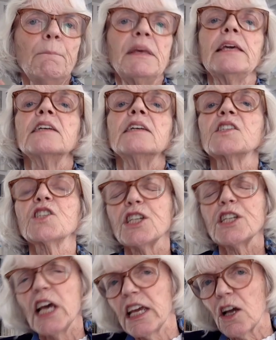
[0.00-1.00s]
begins
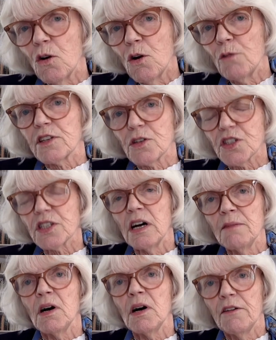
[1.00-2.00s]
to take over
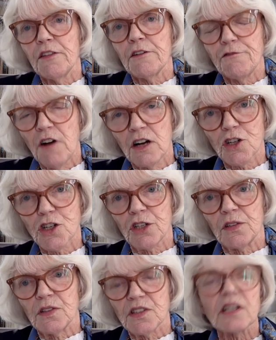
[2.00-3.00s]
some of the
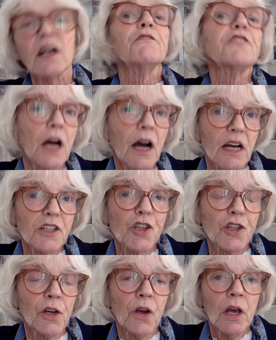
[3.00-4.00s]
functions of
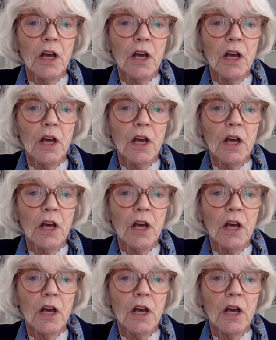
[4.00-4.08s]
touch.